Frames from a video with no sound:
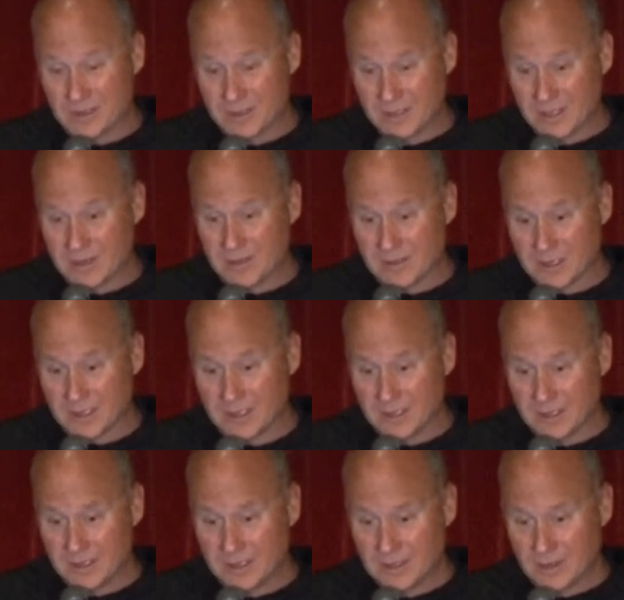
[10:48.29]
literally.
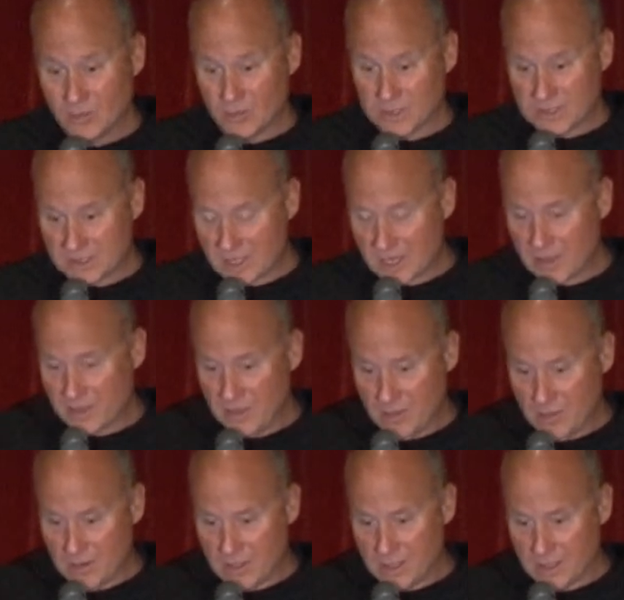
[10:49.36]
Which side are
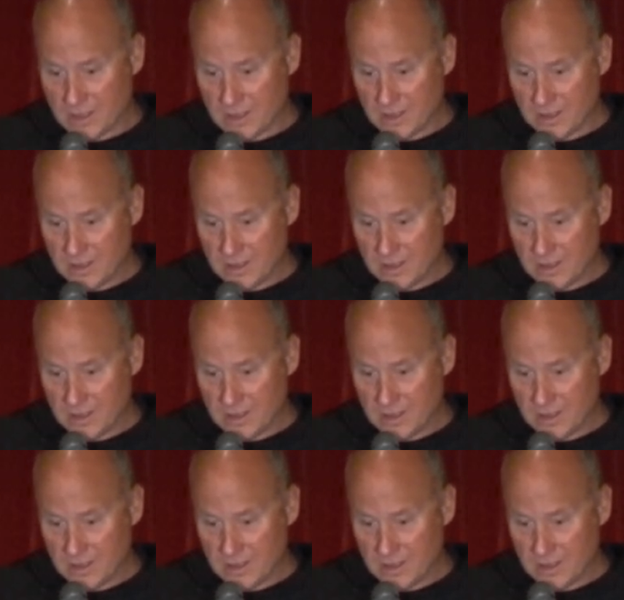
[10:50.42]
you on?